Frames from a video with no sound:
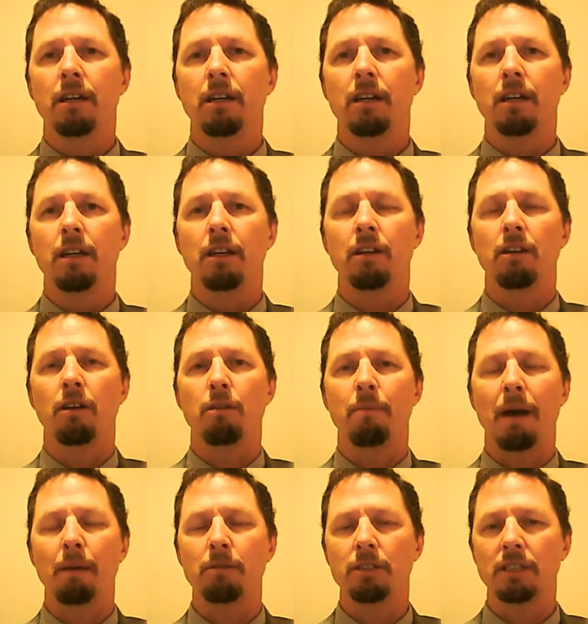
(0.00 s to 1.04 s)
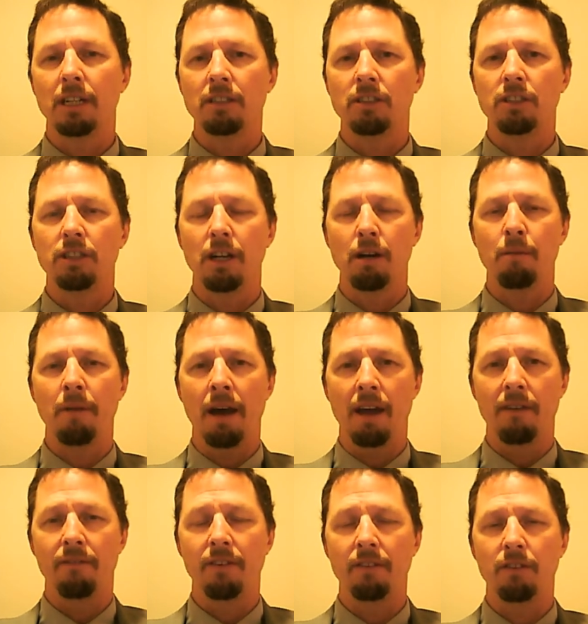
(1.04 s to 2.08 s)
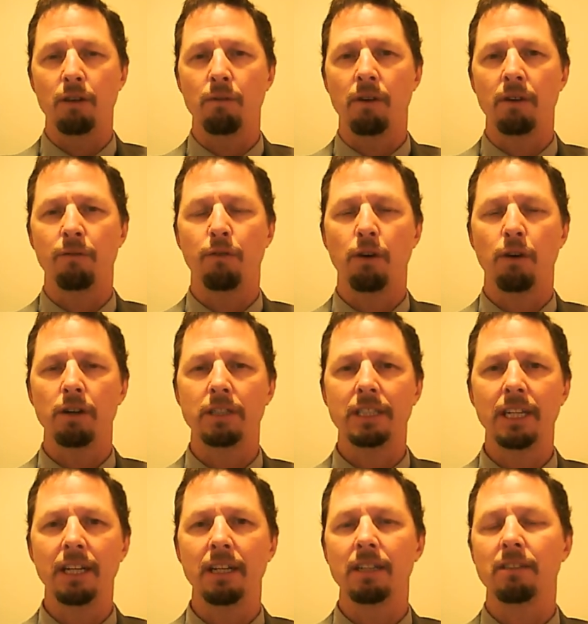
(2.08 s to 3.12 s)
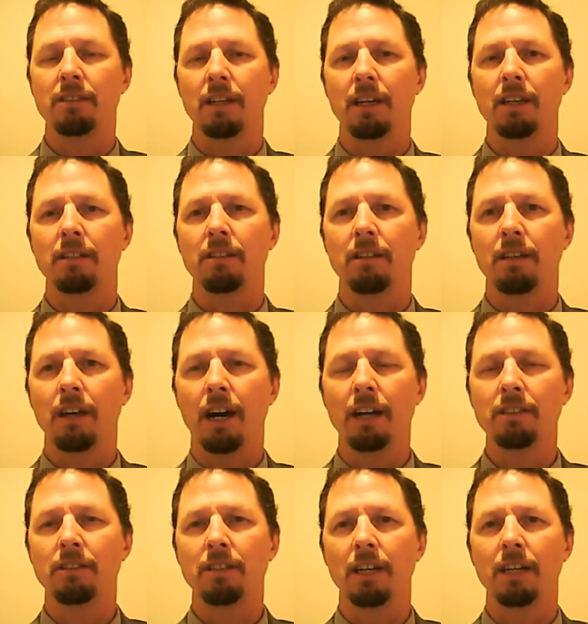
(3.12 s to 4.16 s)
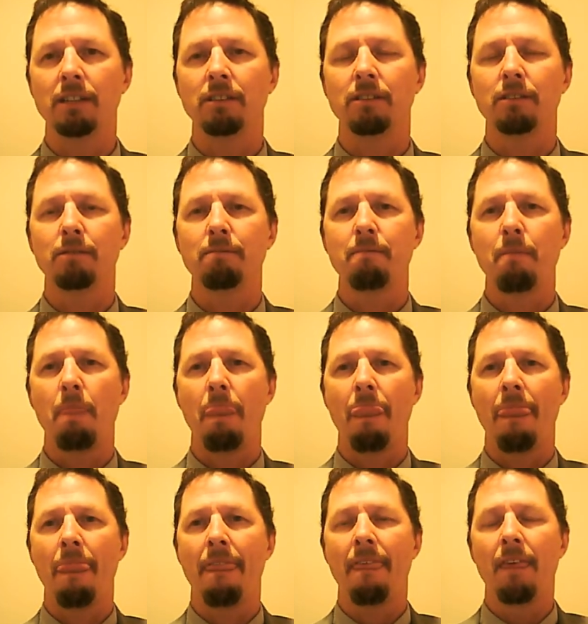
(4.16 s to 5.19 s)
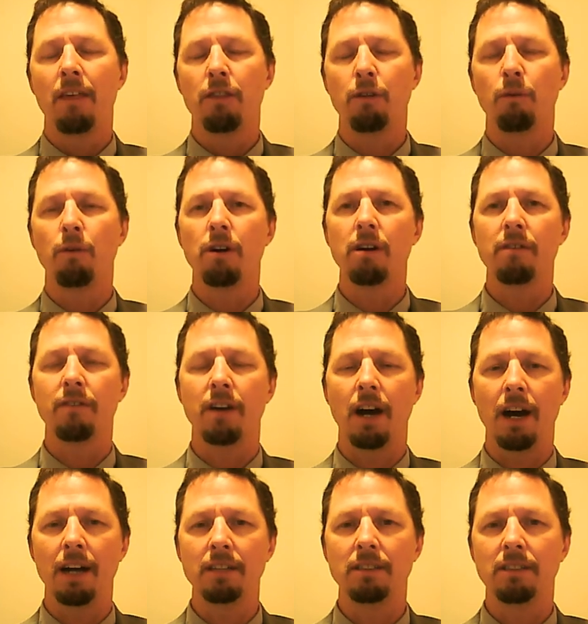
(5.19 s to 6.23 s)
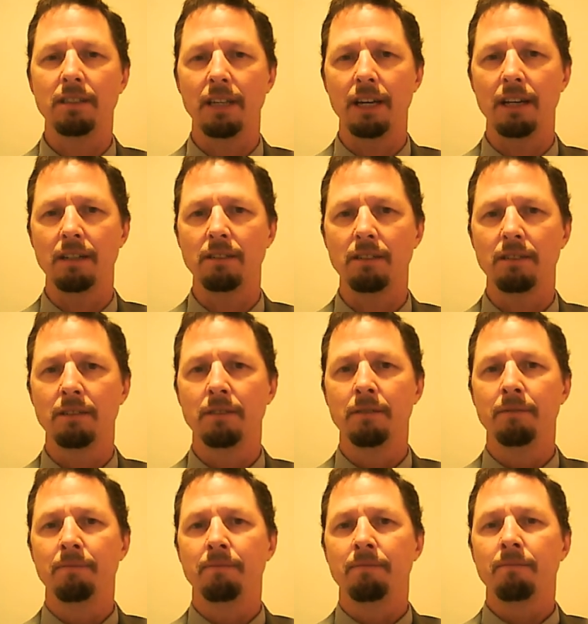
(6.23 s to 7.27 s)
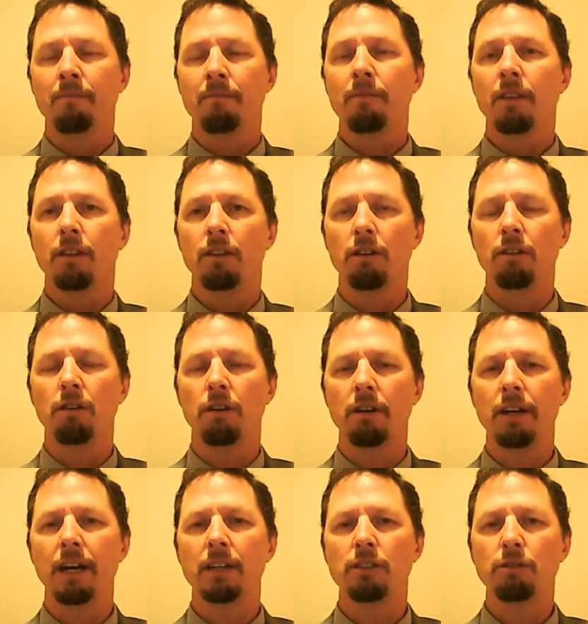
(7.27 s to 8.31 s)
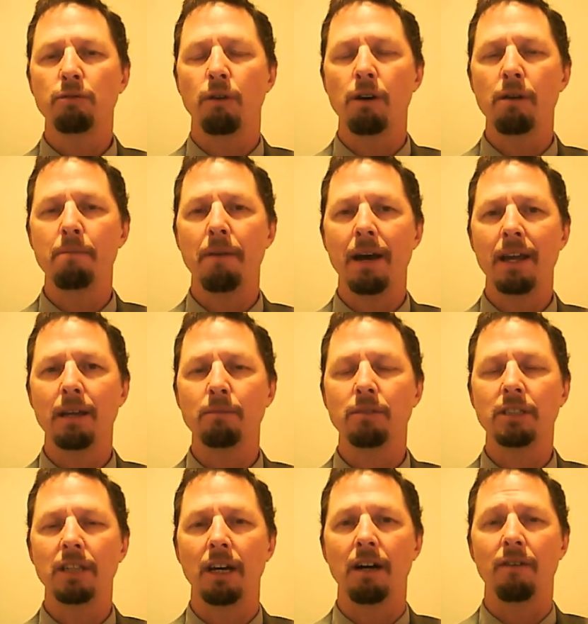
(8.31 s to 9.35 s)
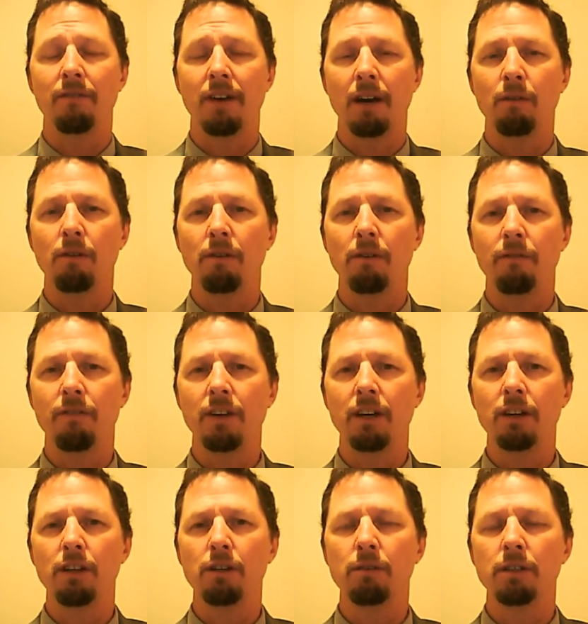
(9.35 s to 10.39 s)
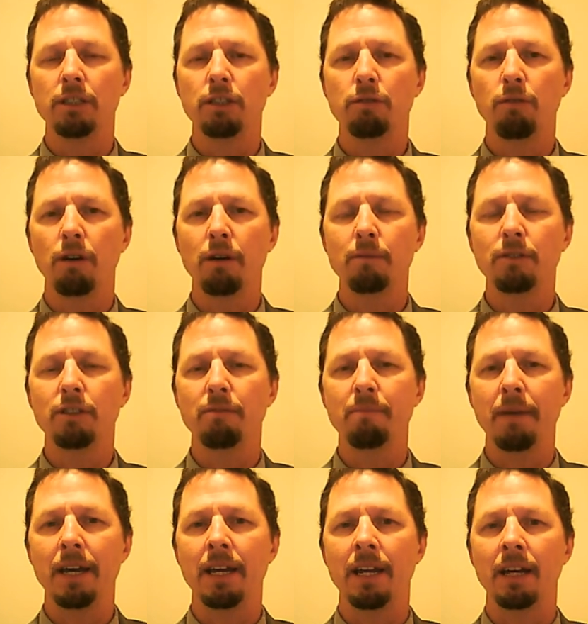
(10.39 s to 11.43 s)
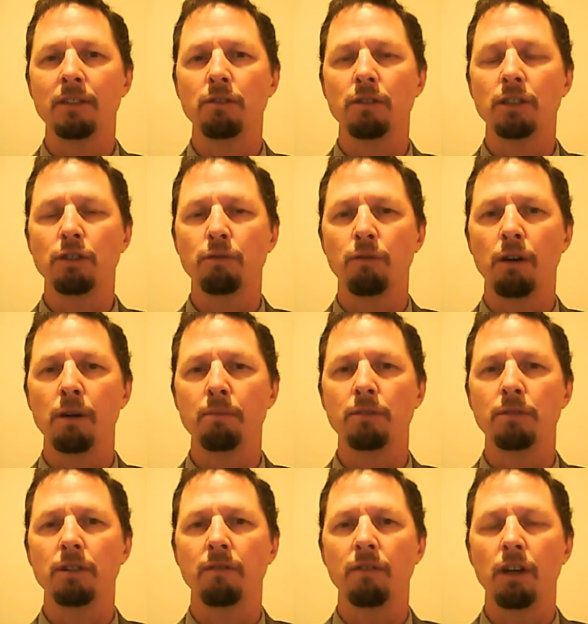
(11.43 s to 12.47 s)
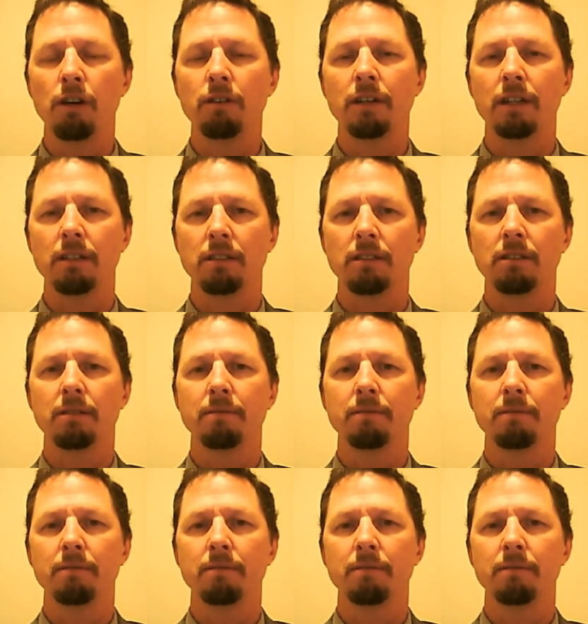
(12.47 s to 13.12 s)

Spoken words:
You know, the Bible says in Jeremiah 51:14, it says, God says, the word of God says, the Lord has sworn by himself, I will fill you with swarms of men as with swarms of locusts.